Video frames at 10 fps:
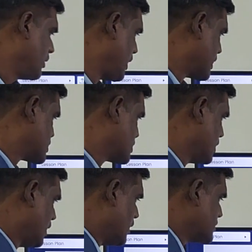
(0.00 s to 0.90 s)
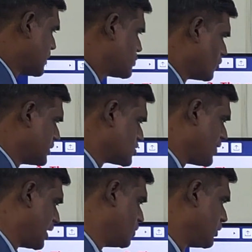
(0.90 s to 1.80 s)
Next, substitute this
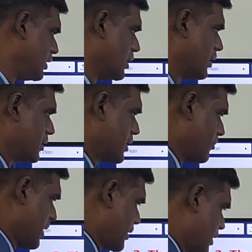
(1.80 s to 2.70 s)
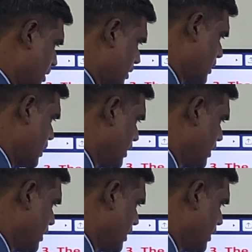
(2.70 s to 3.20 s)
value here, come back here.